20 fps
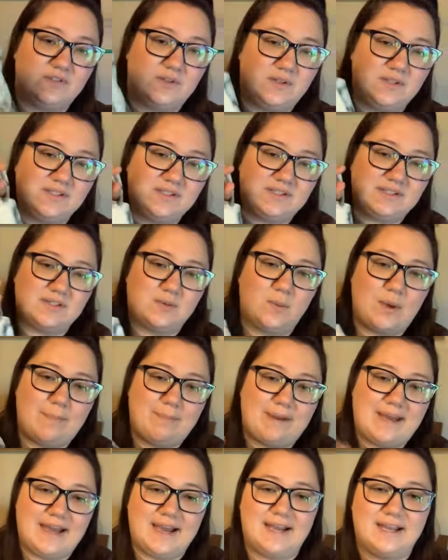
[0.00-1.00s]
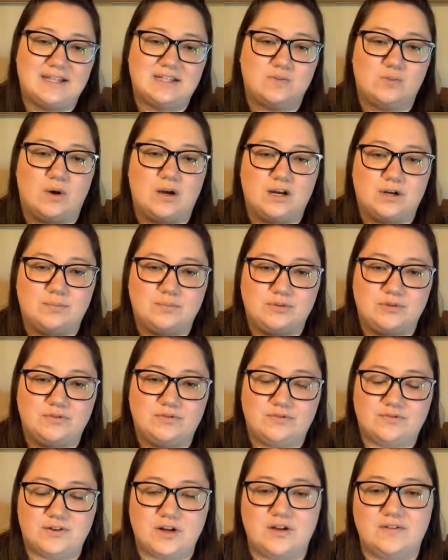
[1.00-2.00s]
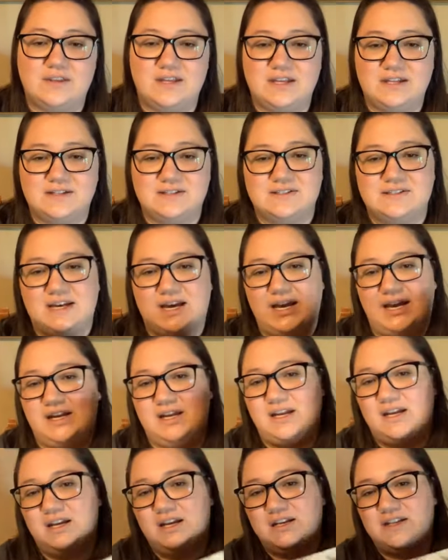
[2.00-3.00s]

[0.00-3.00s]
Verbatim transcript: So this is a wet bag, it's waterproof on the inside,